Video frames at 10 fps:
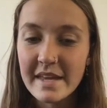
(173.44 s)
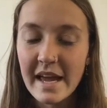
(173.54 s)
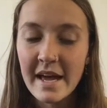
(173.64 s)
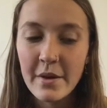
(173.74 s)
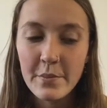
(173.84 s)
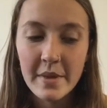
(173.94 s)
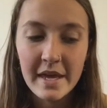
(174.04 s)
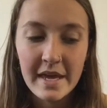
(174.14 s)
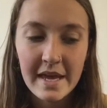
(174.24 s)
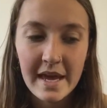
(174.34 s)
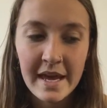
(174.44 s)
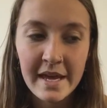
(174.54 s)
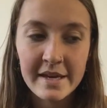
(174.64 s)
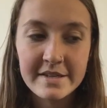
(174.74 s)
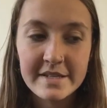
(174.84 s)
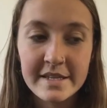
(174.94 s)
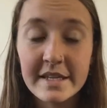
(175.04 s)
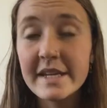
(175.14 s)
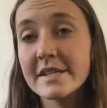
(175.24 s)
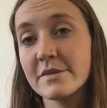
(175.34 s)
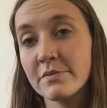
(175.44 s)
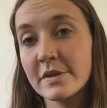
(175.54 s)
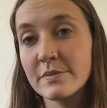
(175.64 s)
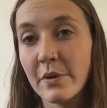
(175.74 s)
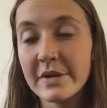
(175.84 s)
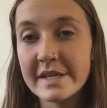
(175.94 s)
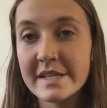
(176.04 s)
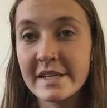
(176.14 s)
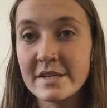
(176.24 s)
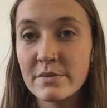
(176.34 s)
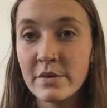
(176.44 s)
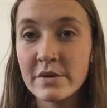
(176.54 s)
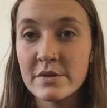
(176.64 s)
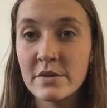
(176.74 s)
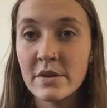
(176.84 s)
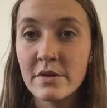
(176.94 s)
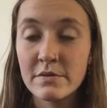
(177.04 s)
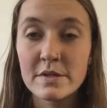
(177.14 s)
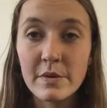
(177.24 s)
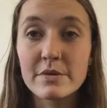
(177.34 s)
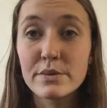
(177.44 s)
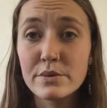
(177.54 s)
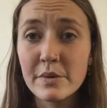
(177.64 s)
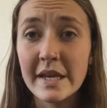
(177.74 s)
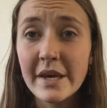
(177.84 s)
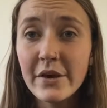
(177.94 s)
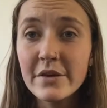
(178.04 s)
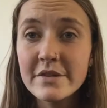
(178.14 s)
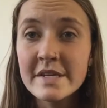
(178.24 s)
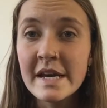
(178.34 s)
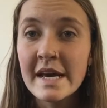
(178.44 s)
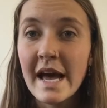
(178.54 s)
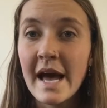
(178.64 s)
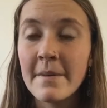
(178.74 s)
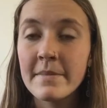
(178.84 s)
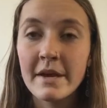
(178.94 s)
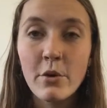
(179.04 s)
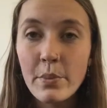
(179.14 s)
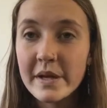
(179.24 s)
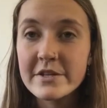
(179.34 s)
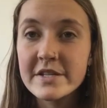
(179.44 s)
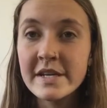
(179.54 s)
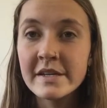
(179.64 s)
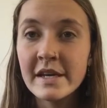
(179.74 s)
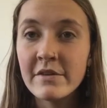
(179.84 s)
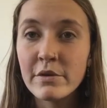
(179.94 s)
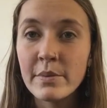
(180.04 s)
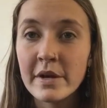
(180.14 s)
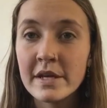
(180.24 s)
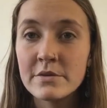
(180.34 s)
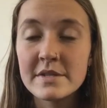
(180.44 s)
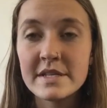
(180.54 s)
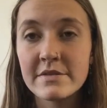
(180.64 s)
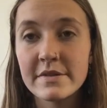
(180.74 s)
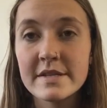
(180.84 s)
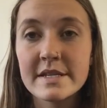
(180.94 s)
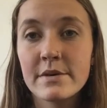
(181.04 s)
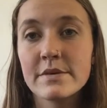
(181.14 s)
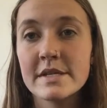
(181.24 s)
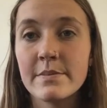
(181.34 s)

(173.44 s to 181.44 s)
And the leaders responding to this the response was really good. They all pitched in, everybody used their different skills and